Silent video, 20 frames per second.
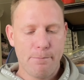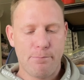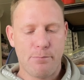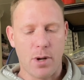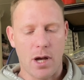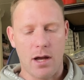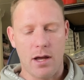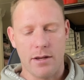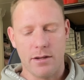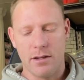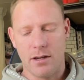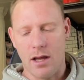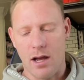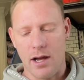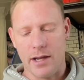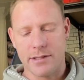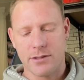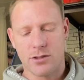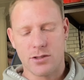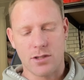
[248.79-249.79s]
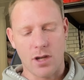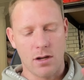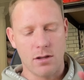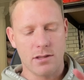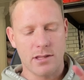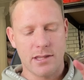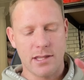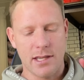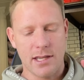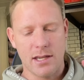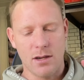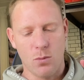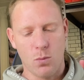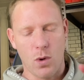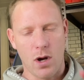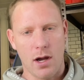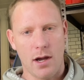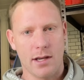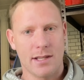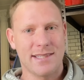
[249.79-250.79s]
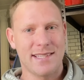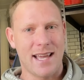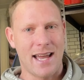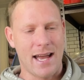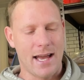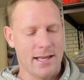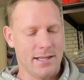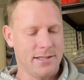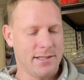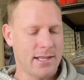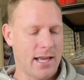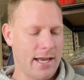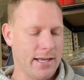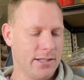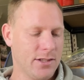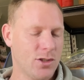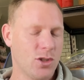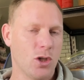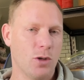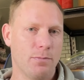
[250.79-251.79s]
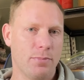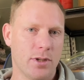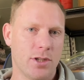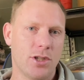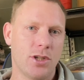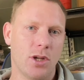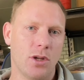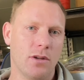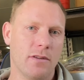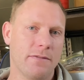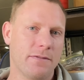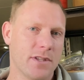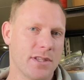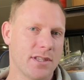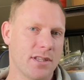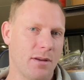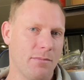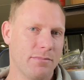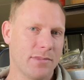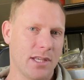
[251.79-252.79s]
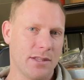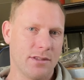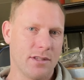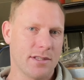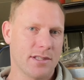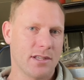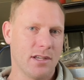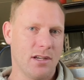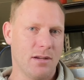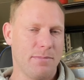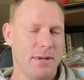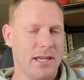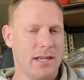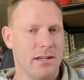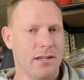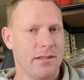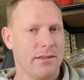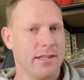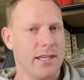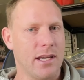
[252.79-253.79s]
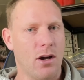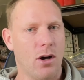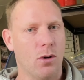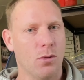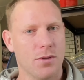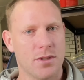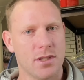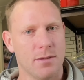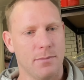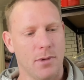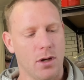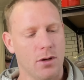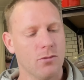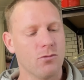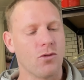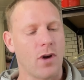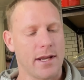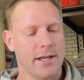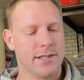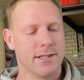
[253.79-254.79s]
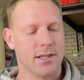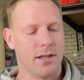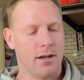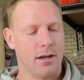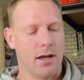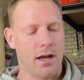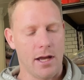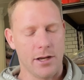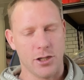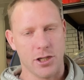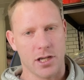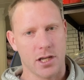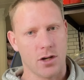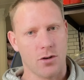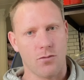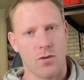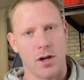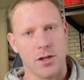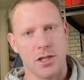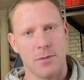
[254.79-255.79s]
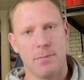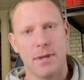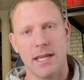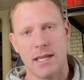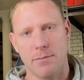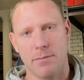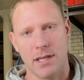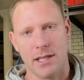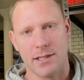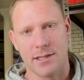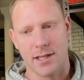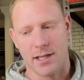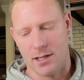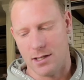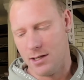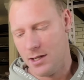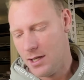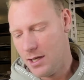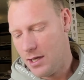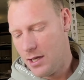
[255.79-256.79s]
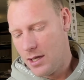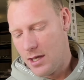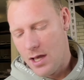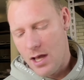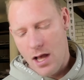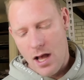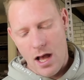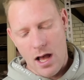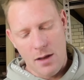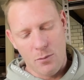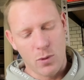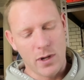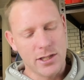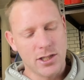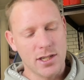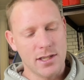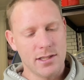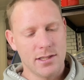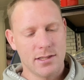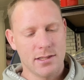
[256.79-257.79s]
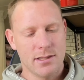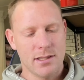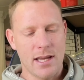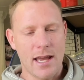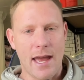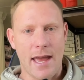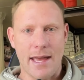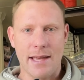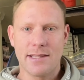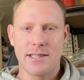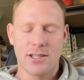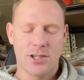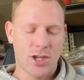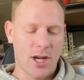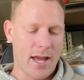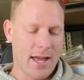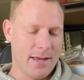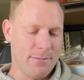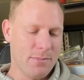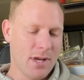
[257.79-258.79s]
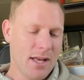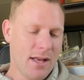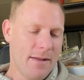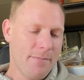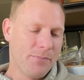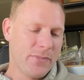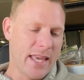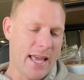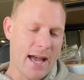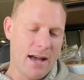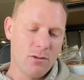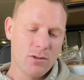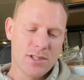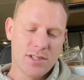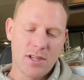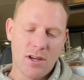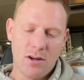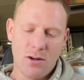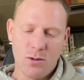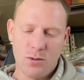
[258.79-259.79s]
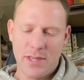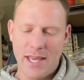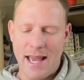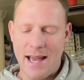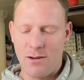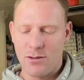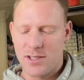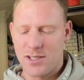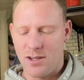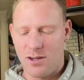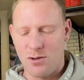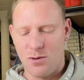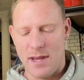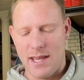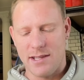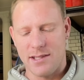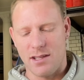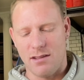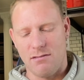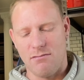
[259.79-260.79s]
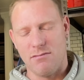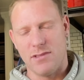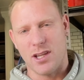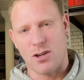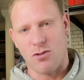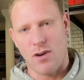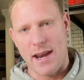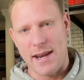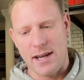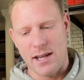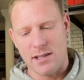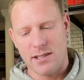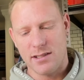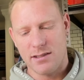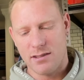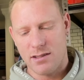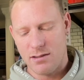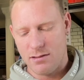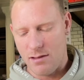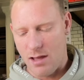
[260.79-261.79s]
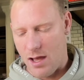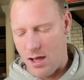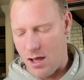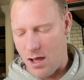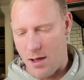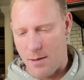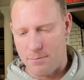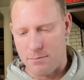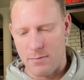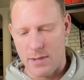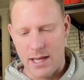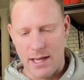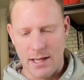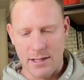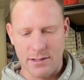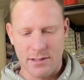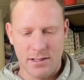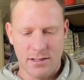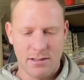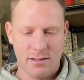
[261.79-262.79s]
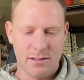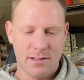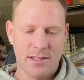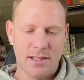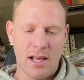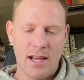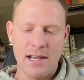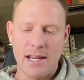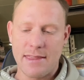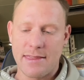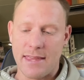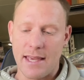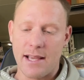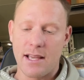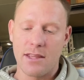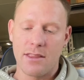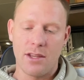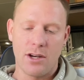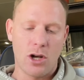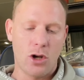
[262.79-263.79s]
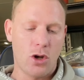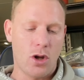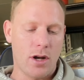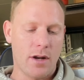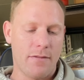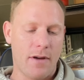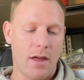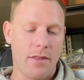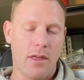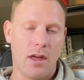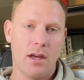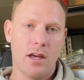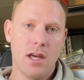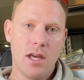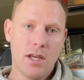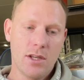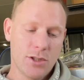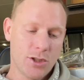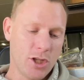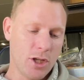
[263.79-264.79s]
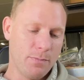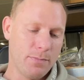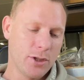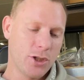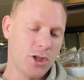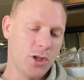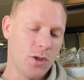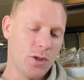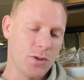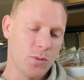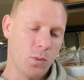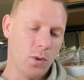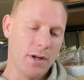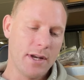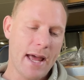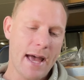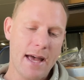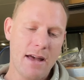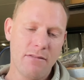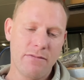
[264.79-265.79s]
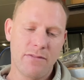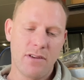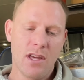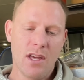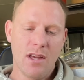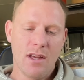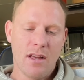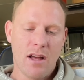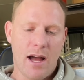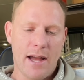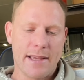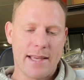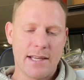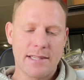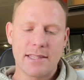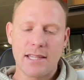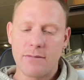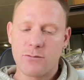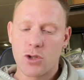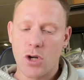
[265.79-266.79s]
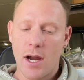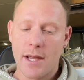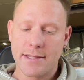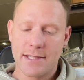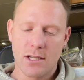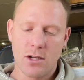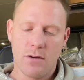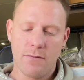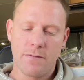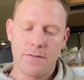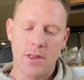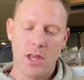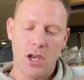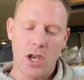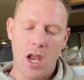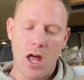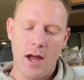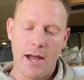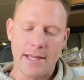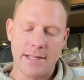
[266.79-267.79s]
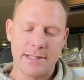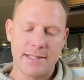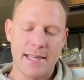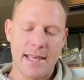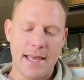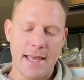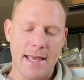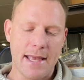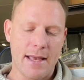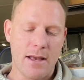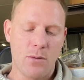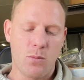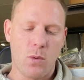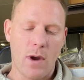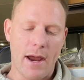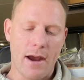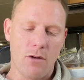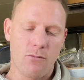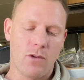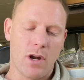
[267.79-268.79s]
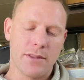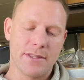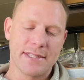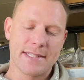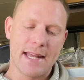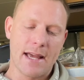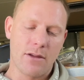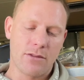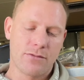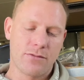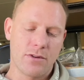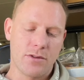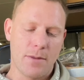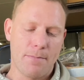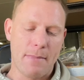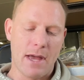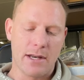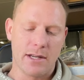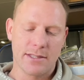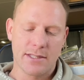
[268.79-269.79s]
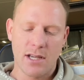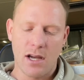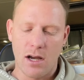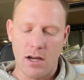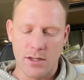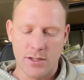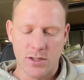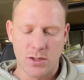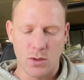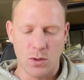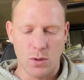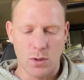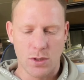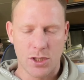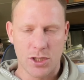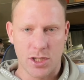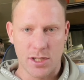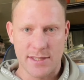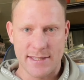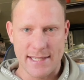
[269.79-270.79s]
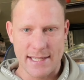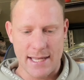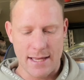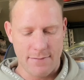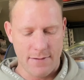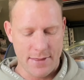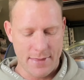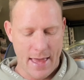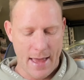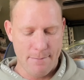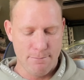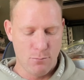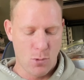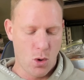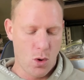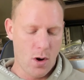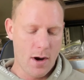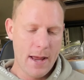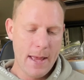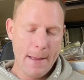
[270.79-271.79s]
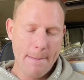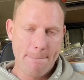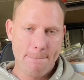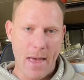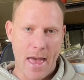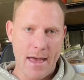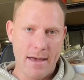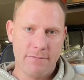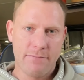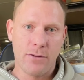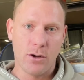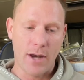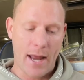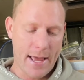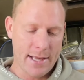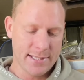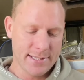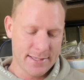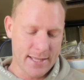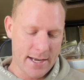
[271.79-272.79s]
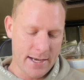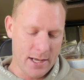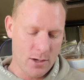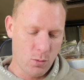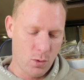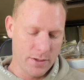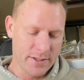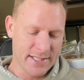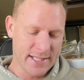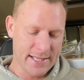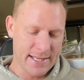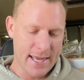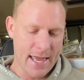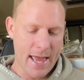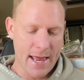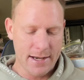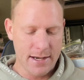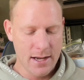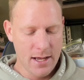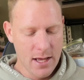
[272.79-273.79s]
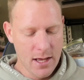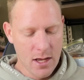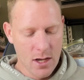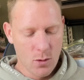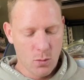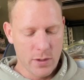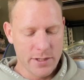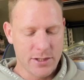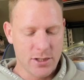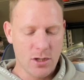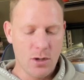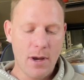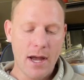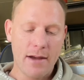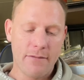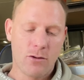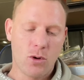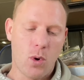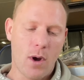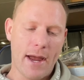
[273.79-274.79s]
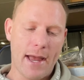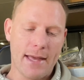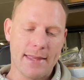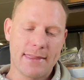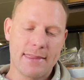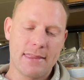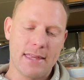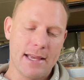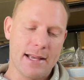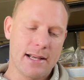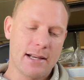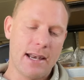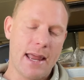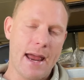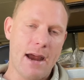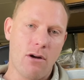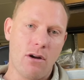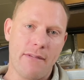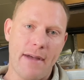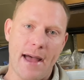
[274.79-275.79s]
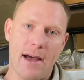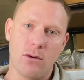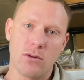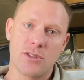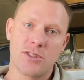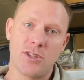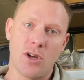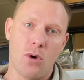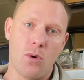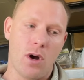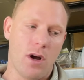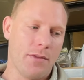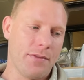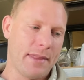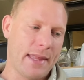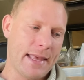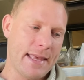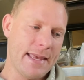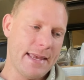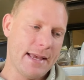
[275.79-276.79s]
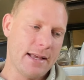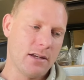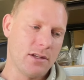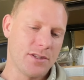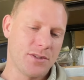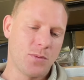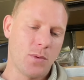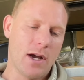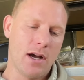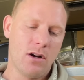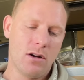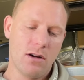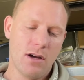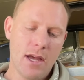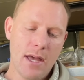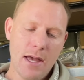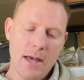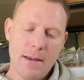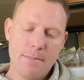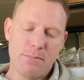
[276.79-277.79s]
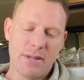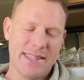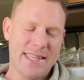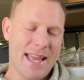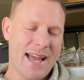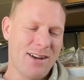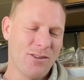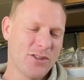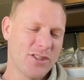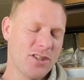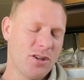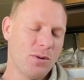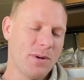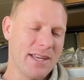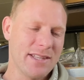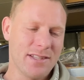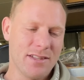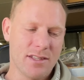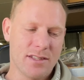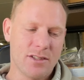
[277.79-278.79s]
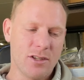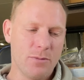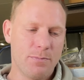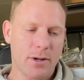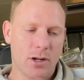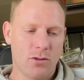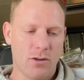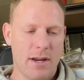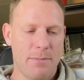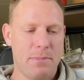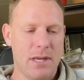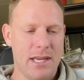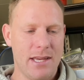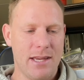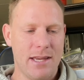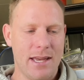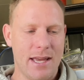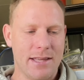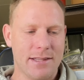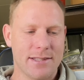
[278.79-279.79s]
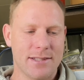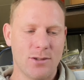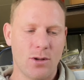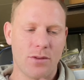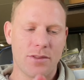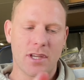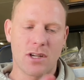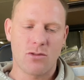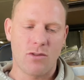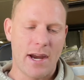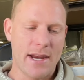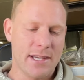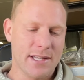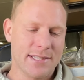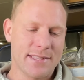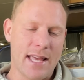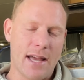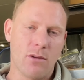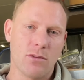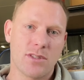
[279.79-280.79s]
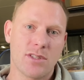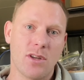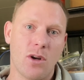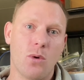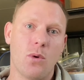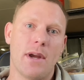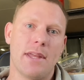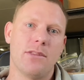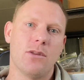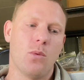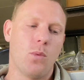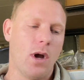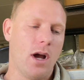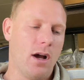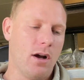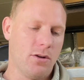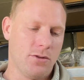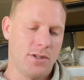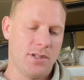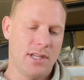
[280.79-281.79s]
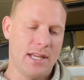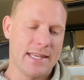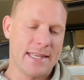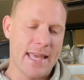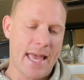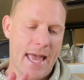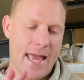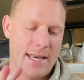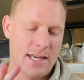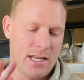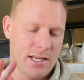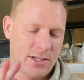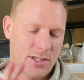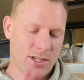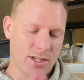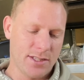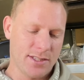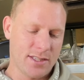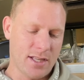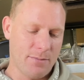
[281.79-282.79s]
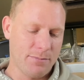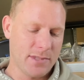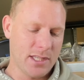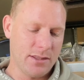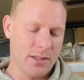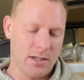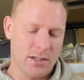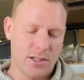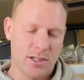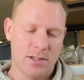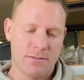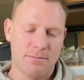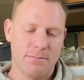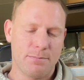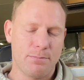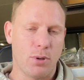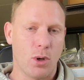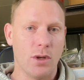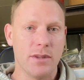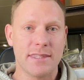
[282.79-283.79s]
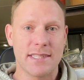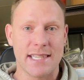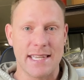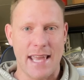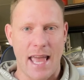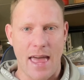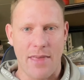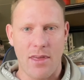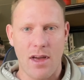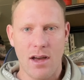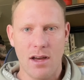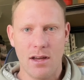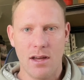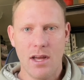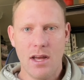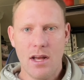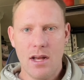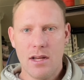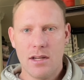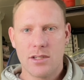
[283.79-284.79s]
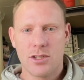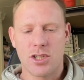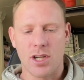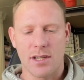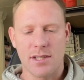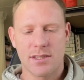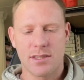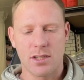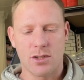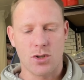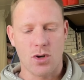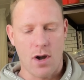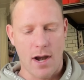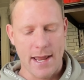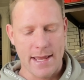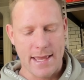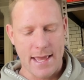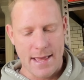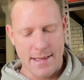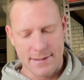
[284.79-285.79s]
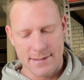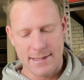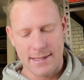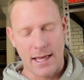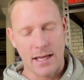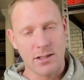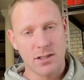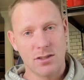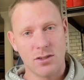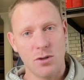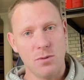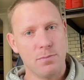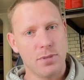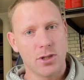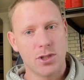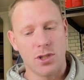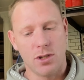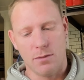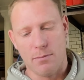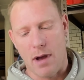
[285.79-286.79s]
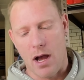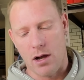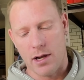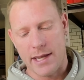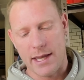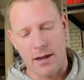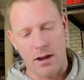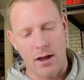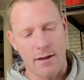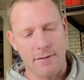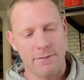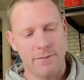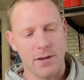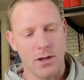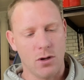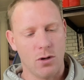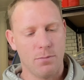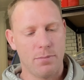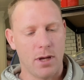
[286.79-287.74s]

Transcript: But I don't think it works as a super shoe for something that's going to be the ultimate racer and you're going to run your PBs in. Which is, yeah, it's a shame. The outsole isn't the greatest. It's slightly thicker than a lot of other super shoes would have. I guess they've tried to go on for the lines here where it runs down through the metatarsals just to give it that more barefoot aesthetic once again. We do have quite a thick layer of outsole on the heel as well, but the outsole isn't super grippy. It's not the greatest outsole in the world. Again, it's just something that's put together just to try and get into that super shoe market, I feel.